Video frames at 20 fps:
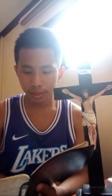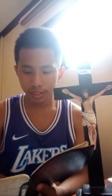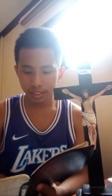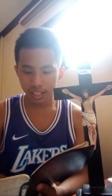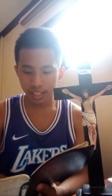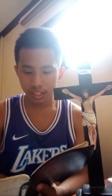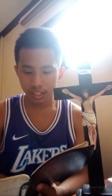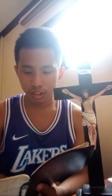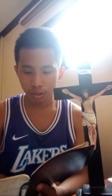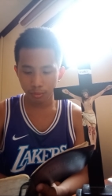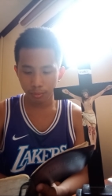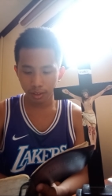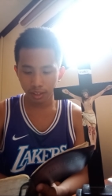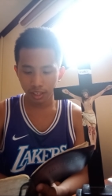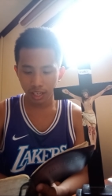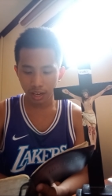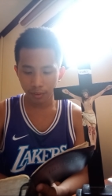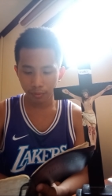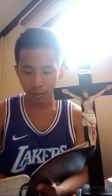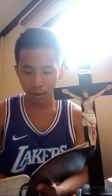takes human
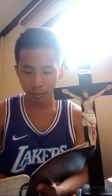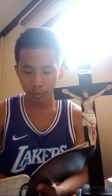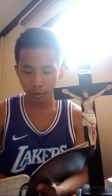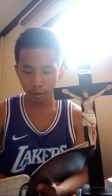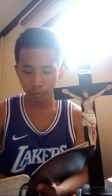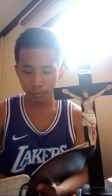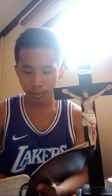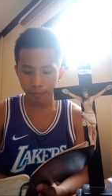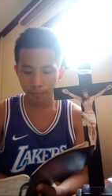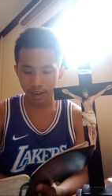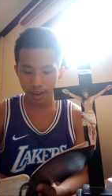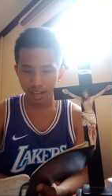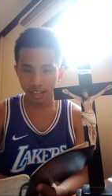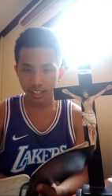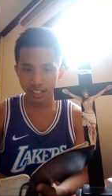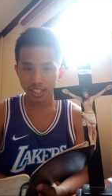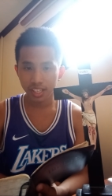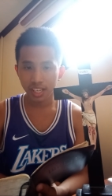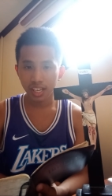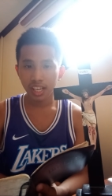life, he will be
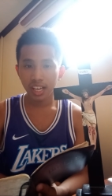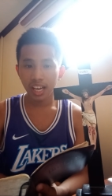punished.